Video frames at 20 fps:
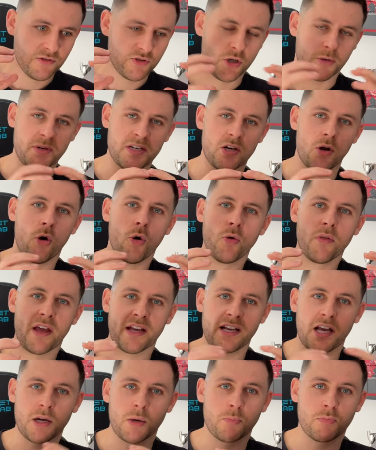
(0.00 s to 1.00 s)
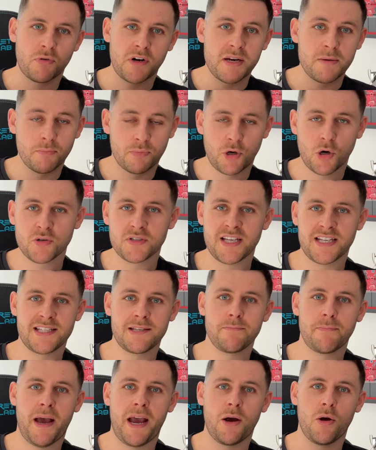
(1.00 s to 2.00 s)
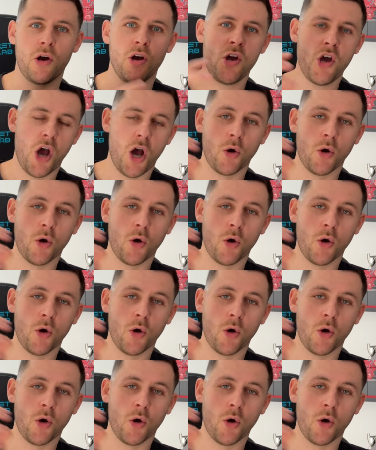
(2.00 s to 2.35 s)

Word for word: know I mean, all that kind of brain processing power